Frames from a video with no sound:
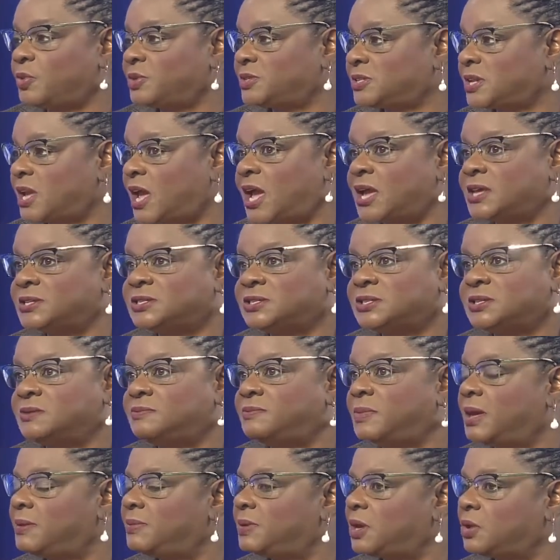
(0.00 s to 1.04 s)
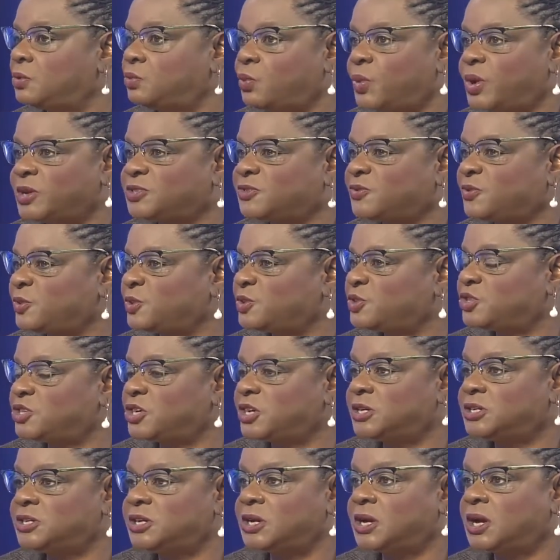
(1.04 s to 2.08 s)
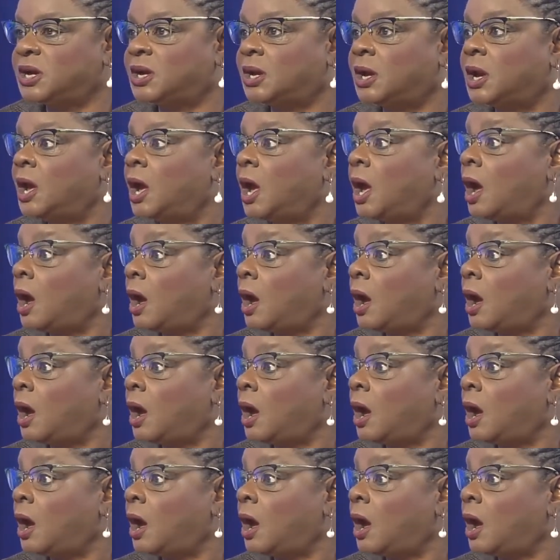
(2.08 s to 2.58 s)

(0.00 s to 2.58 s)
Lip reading: Wisconsin, maybe in West Virginia,